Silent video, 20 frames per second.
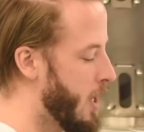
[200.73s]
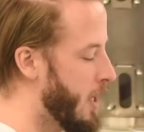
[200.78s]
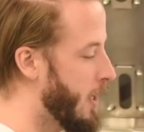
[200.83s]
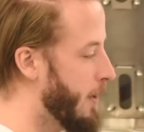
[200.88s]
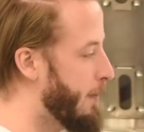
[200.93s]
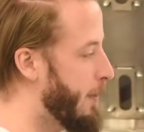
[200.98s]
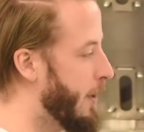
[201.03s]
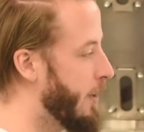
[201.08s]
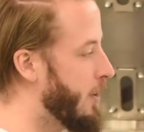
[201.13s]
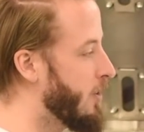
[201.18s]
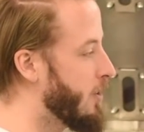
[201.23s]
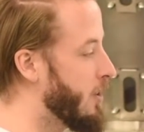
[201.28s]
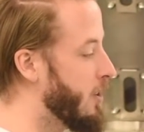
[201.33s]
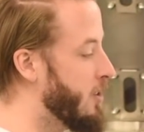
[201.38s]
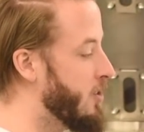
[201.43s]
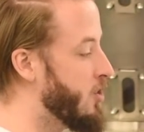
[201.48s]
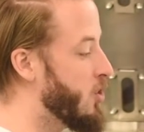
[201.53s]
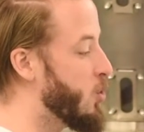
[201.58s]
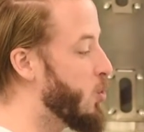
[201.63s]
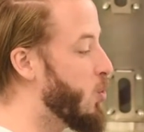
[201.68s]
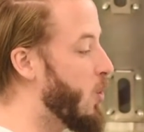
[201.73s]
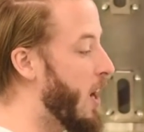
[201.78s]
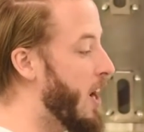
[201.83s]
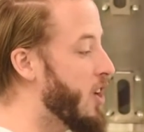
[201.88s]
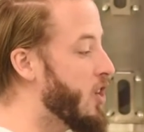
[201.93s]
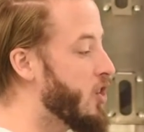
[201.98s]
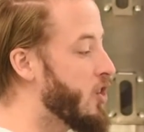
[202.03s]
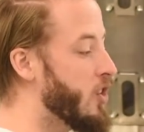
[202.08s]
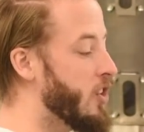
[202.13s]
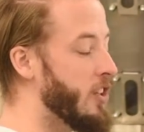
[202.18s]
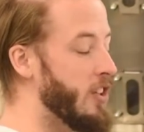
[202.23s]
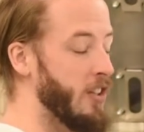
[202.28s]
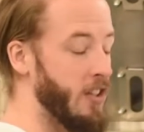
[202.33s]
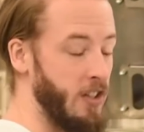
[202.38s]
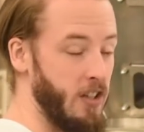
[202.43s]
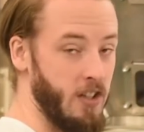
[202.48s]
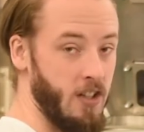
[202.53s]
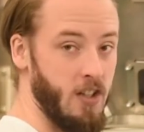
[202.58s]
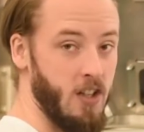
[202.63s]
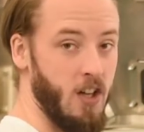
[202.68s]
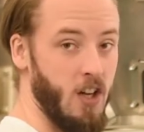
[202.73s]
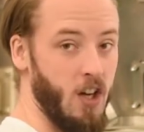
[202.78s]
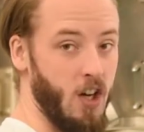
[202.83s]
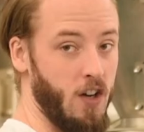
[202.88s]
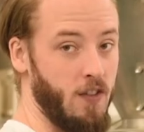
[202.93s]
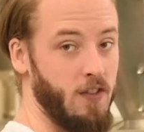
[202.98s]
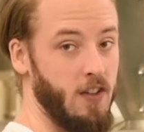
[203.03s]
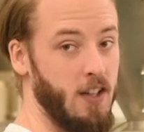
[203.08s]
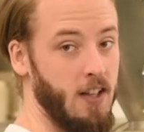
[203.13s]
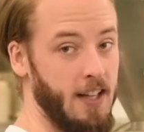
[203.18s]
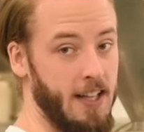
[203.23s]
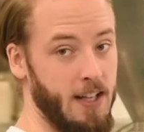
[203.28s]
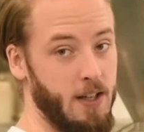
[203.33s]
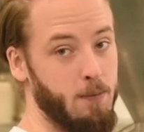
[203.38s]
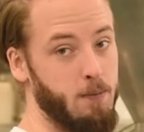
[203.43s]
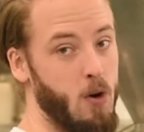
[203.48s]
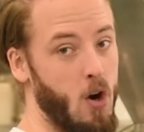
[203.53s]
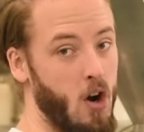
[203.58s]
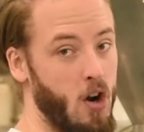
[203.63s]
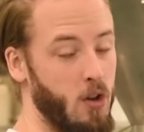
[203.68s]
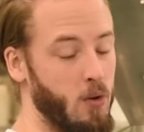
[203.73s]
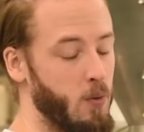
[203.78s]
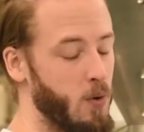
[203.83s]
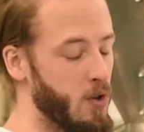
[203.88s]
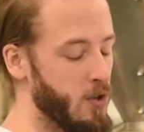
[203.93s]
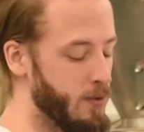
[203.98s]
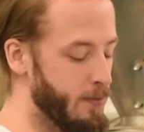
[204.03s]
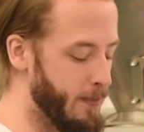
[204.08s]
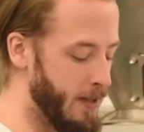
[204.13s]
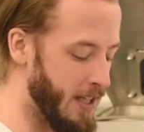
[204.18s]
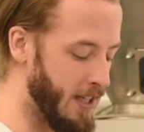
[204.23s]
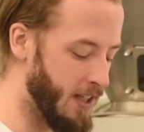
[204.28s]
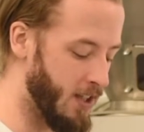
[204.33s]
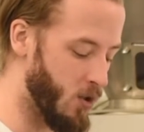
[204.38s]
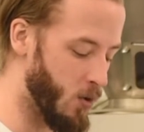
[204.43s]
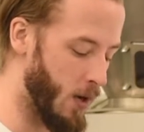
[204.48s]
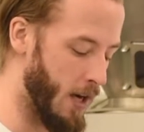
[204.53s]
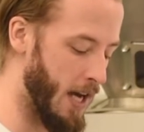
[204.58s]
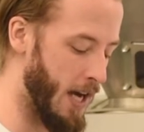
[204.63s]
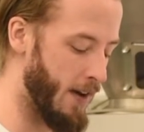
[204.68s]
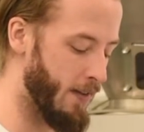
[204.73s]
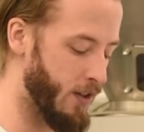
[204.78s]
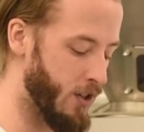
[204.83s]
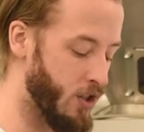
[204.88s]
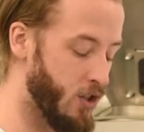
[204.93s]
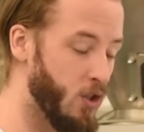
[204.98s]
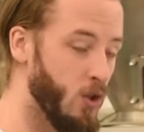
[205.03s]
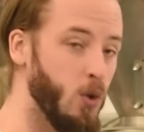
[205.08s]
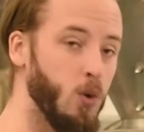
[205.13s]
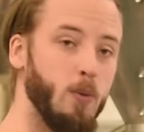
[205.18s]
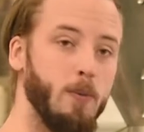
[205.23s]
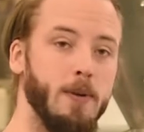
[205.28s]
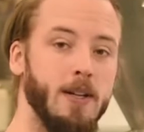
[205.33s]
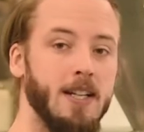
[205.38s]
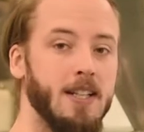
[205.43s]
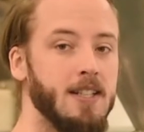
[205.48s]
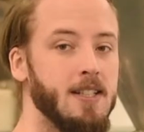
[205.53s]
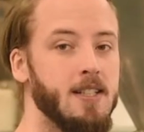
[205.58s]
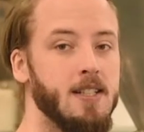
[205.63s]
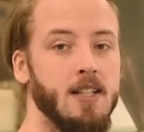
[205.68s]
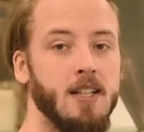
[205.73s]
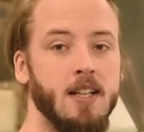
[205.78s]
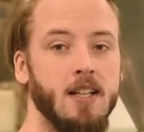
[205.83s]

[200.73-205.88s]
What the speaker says: depending on the duration of the later part of the roast, meaning do I have a 2-minute